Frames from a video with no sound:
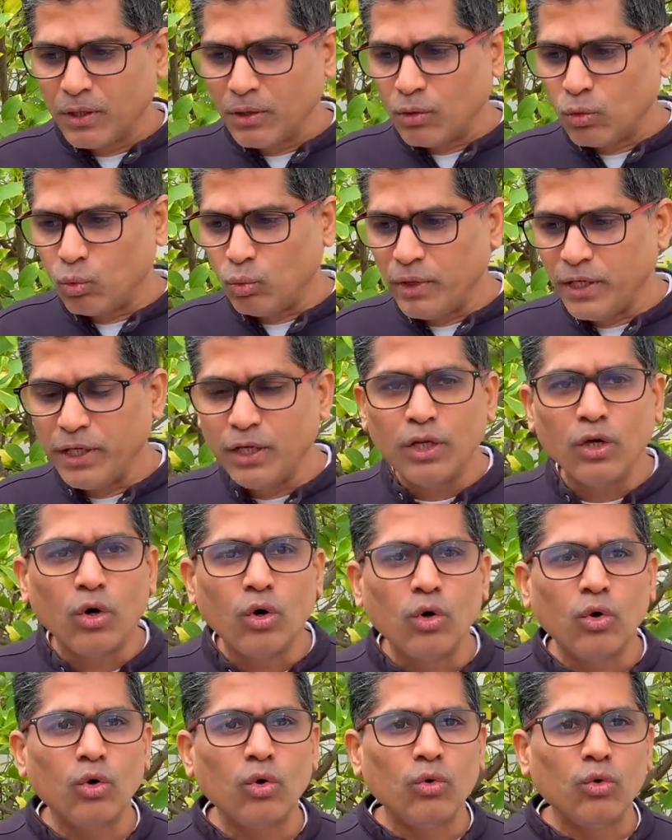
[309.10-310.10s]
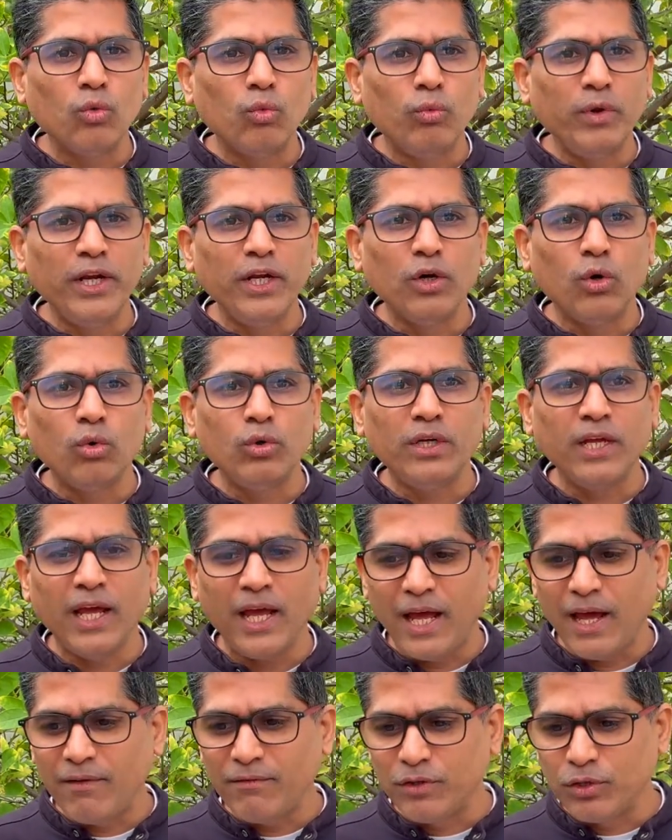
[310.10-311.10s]
We know we don't
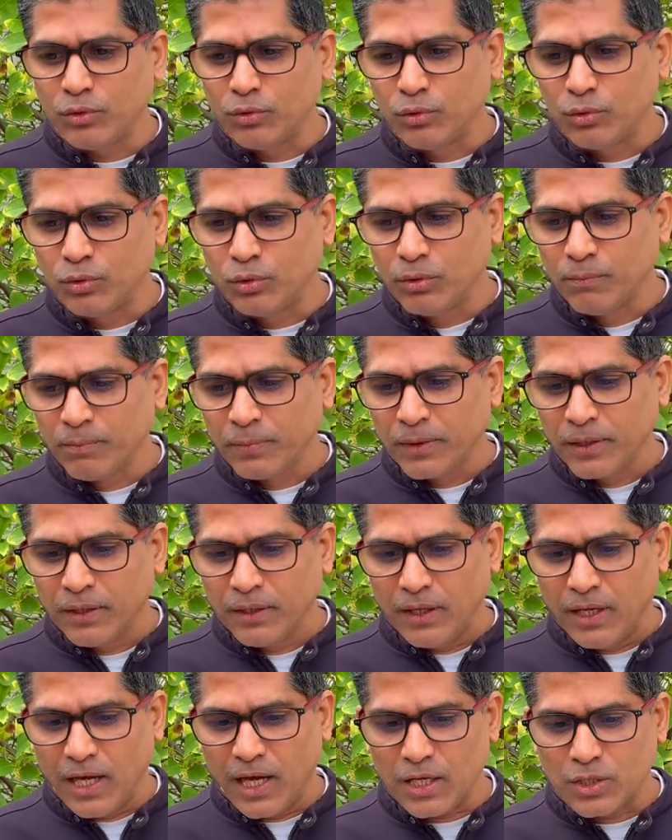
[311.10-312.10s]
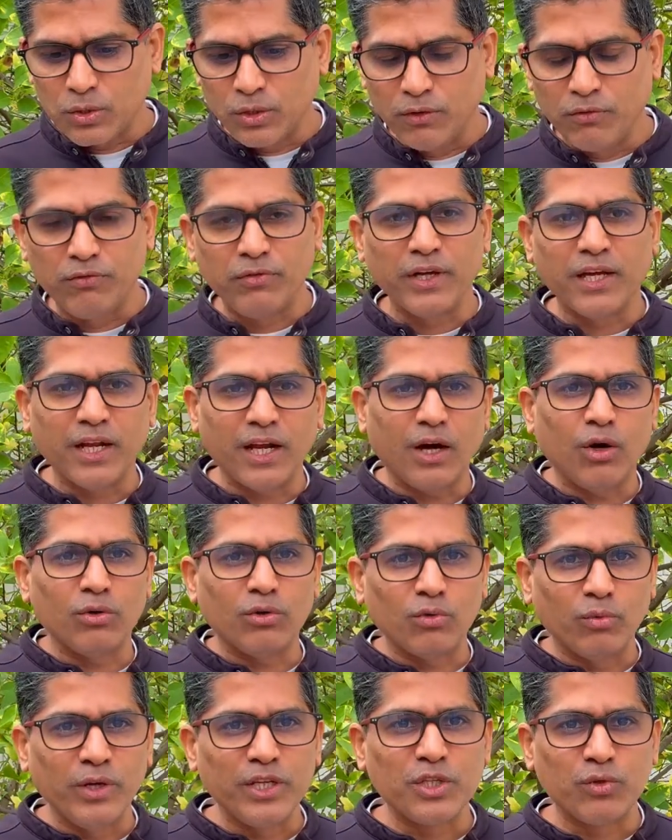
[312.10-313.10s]
have to actually figure
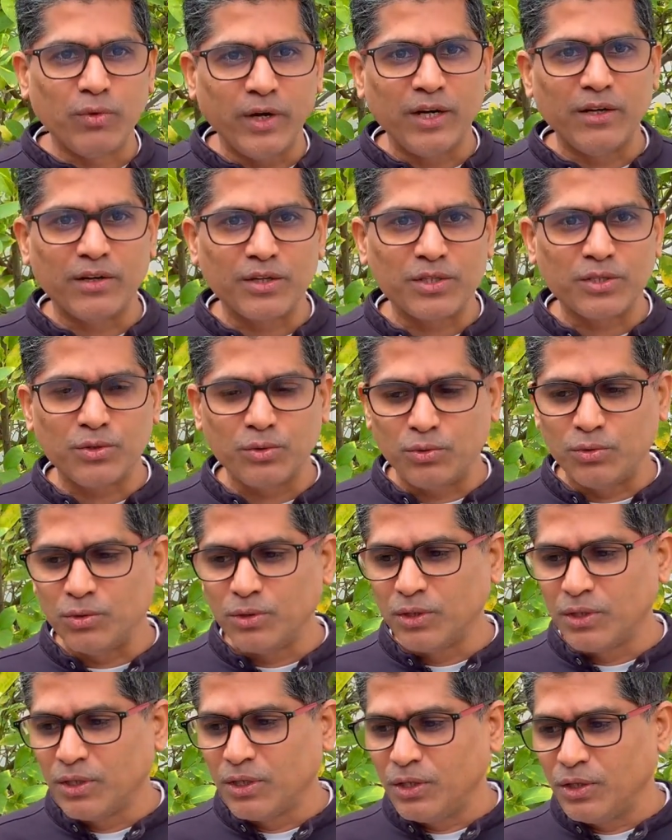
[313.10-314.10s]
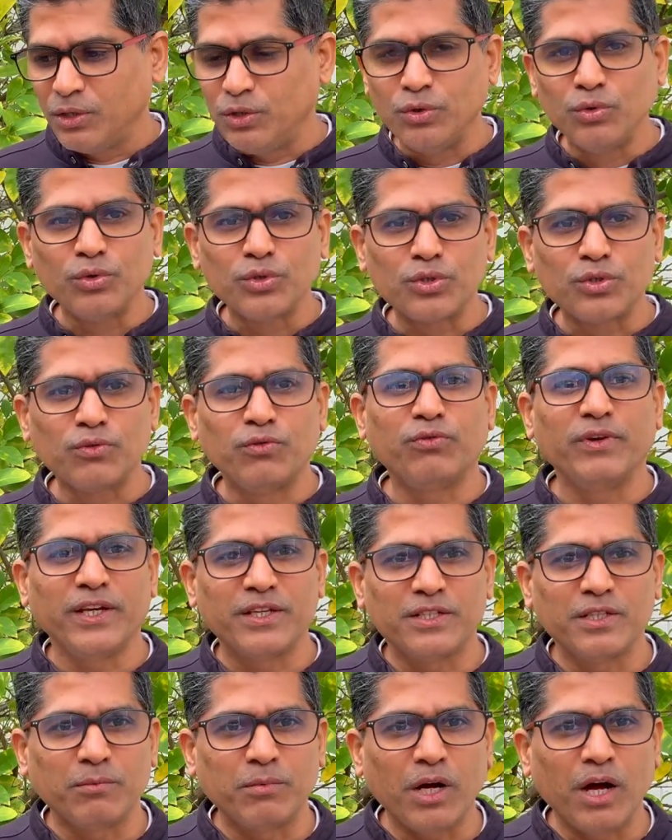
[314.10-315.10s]
out which vendors to use to
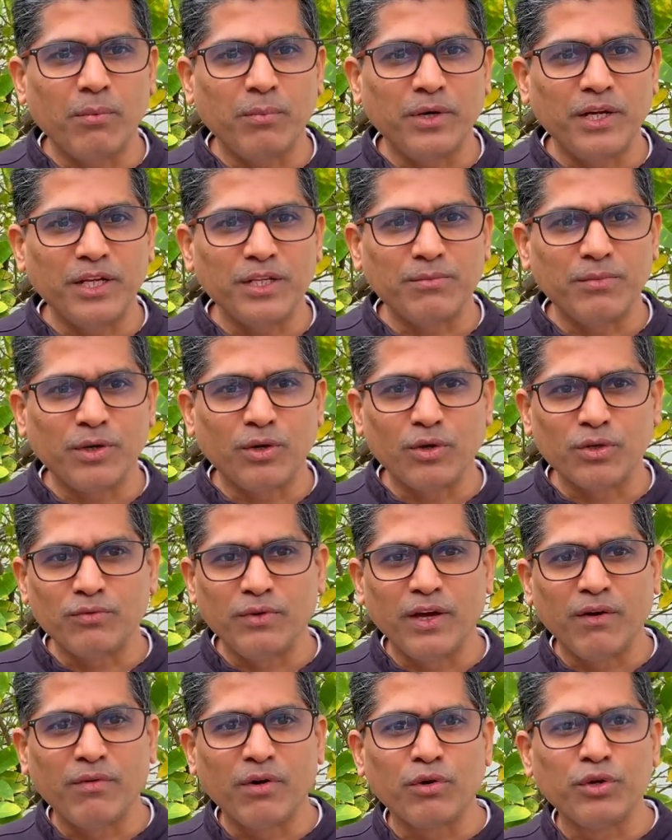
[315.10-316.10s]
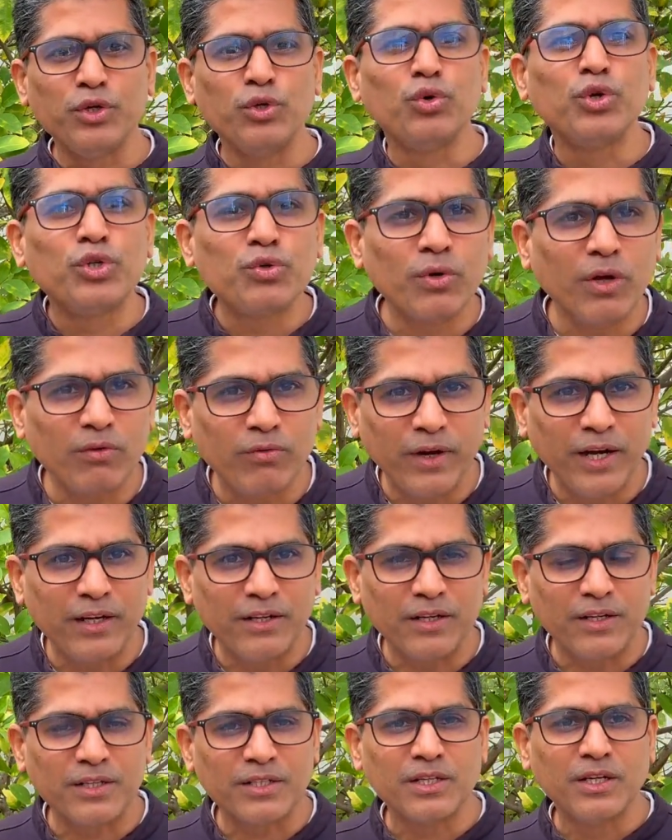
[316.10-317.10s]
fix the properties, because we have our usual
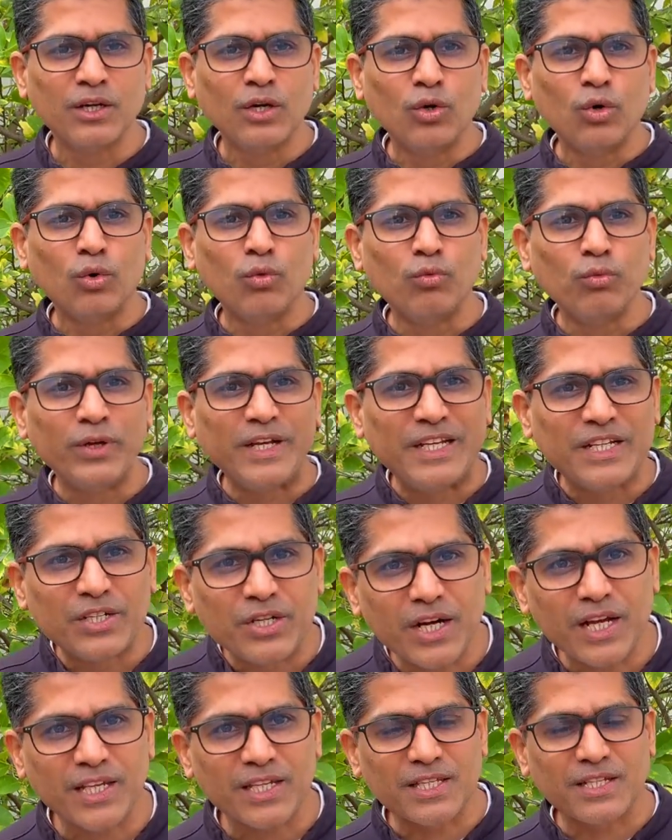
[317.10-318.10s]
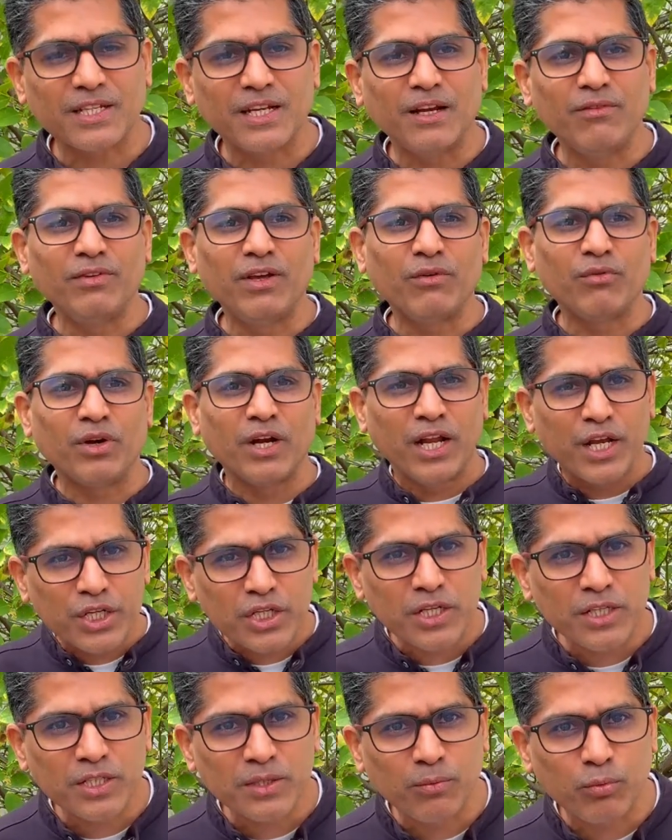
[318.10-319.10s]
vendors whom we trust and we have
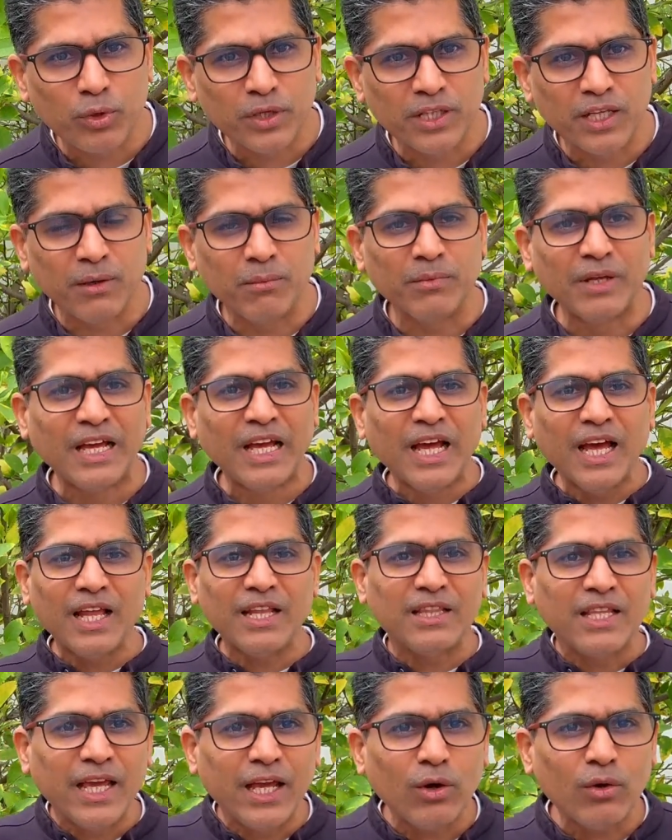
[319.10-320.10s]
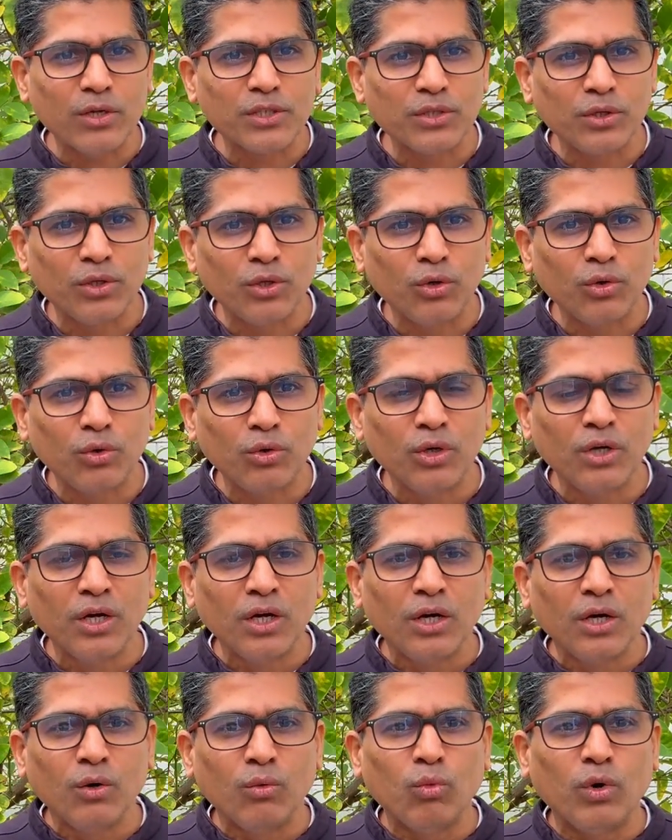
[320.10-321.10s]
relationship with them, and they also know
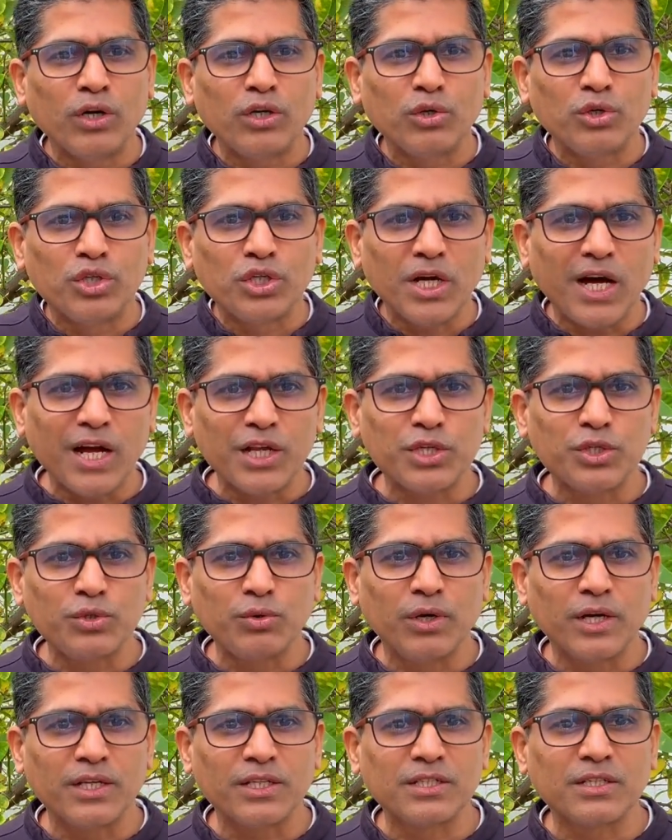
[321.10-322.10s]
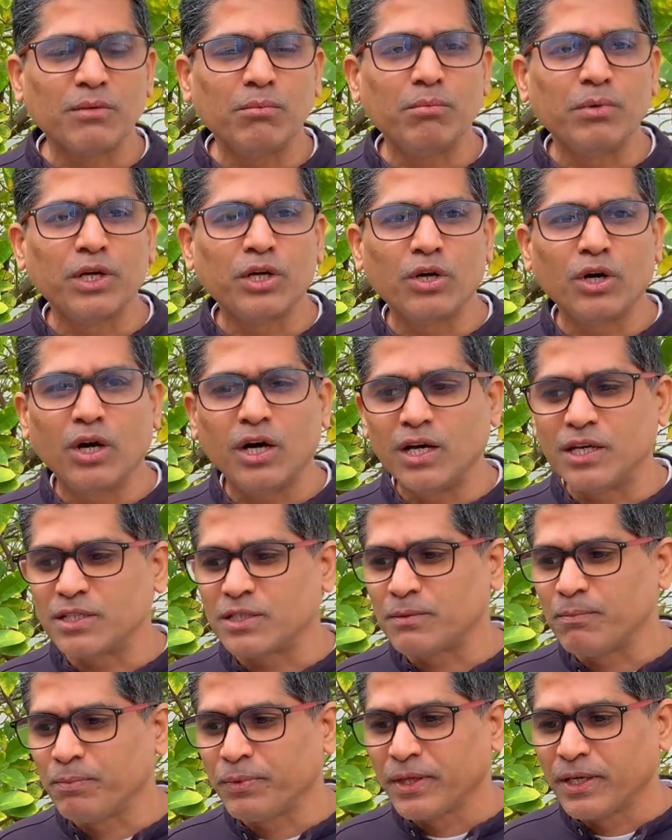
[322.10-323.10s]
what to charge to us because